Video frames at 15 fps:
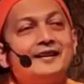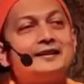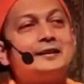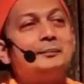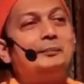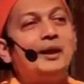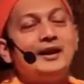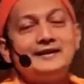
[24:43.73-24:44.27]
The
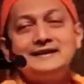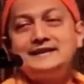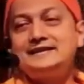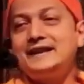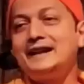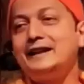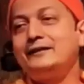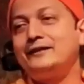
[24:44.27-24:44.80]
body is
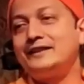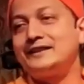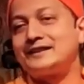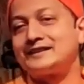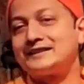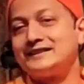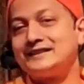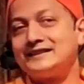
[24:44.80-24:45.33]
the
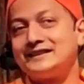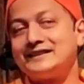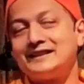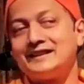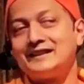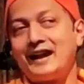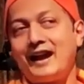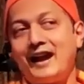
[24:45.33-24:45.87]
elephant.
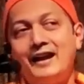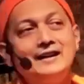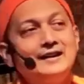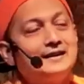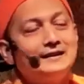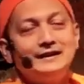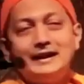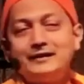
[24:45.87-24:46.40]
And
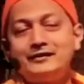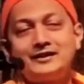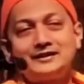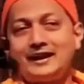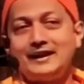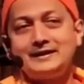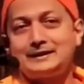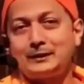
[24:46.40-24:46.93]
it never
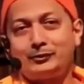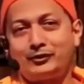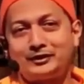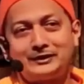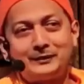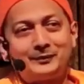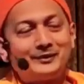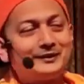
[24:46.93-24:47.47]
signs up for
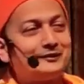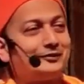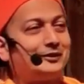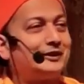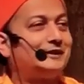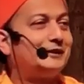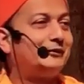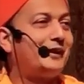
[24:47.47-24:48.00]

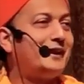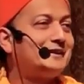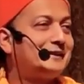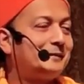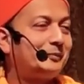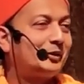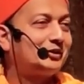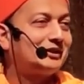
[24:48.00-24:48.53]
the fancy
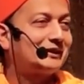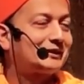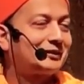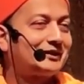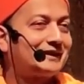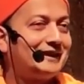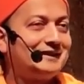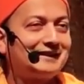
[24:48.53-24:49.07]
projects which
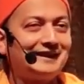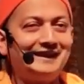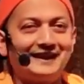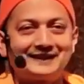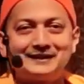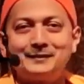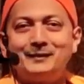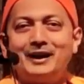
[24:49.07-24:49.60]
the
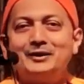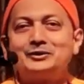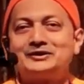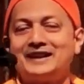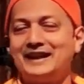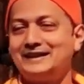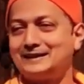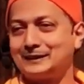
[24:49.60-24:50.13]
intellect, the mahout,
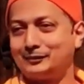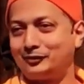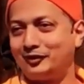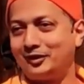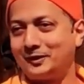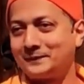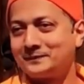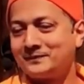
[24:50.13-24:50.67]
signs up
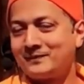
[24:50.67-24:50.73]
for.